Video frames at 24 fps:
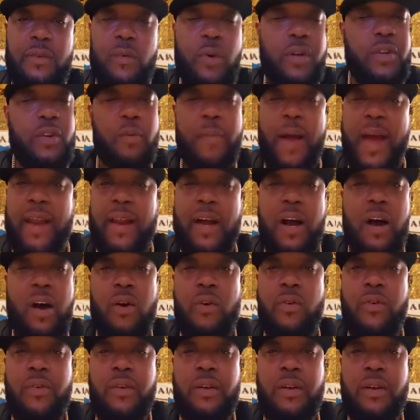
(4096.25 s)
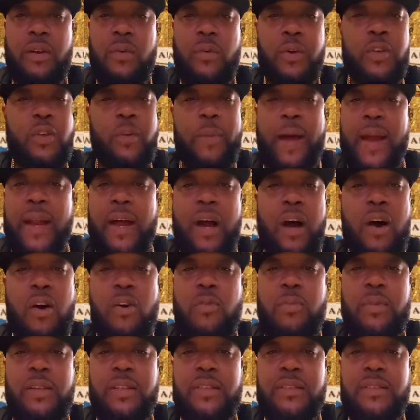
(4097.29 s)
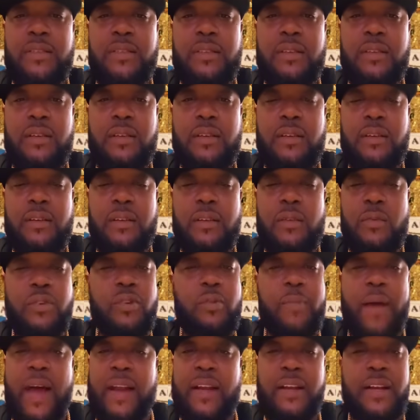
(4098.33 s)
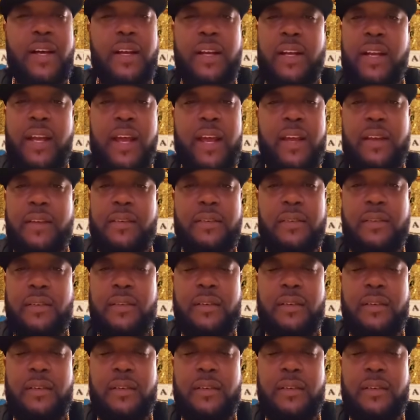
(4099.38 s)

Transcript: Wasn't nobody hungry. Wasn't nobody homeless. Wasn't nobody none of that.